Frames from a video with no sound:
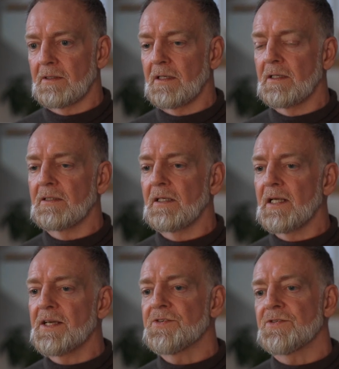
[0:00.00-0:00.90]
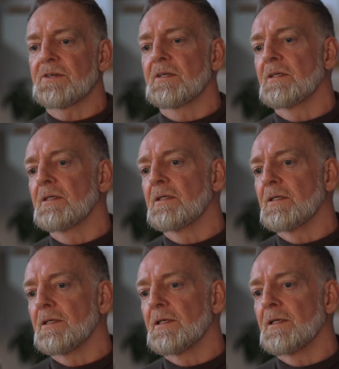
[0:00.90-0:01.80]
And the less
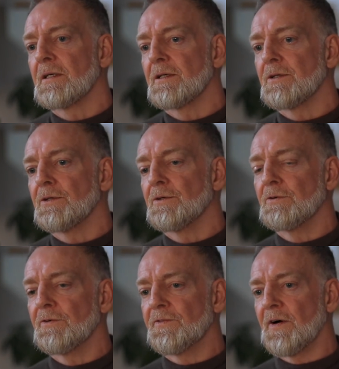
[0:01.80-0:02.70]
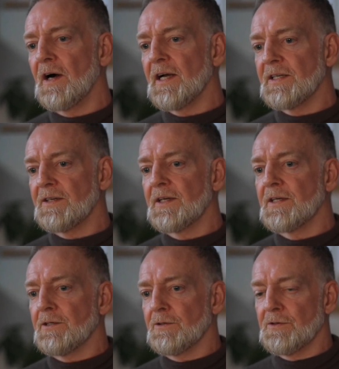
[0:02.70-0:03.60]
you will find
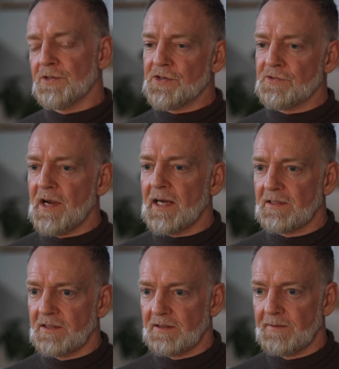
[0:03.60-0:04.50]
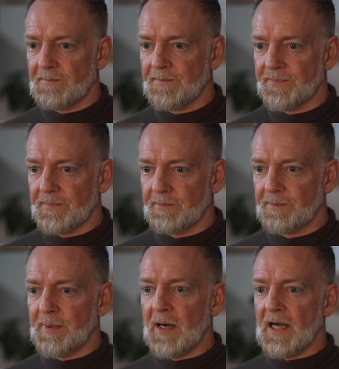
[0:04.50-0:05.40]
you're distracted
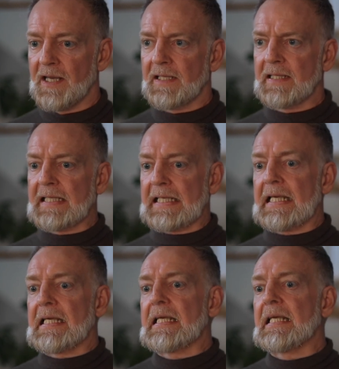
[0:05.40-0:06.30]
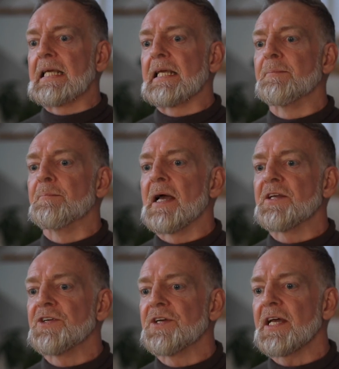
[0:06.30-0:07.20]
by the
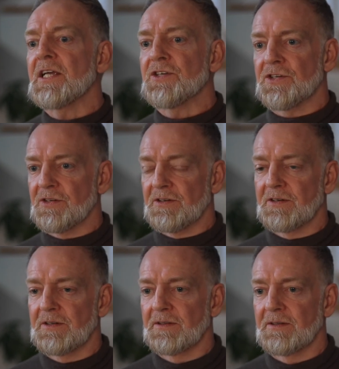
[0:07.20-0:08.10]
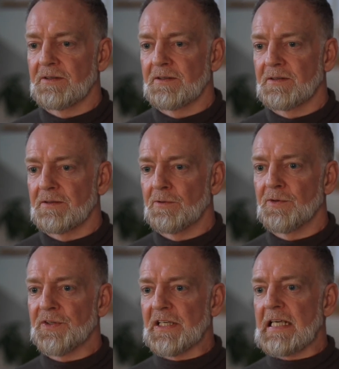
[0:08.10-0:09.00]
imagination or
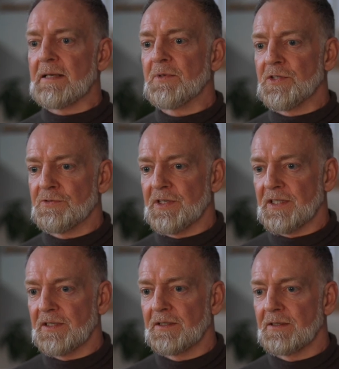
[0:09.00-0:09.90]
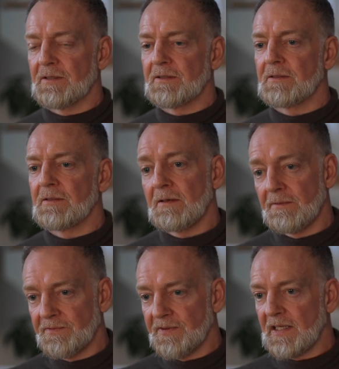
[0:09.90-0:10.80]
the imagery of
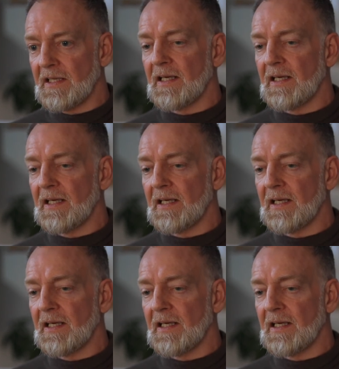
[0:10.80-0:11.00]
thinking.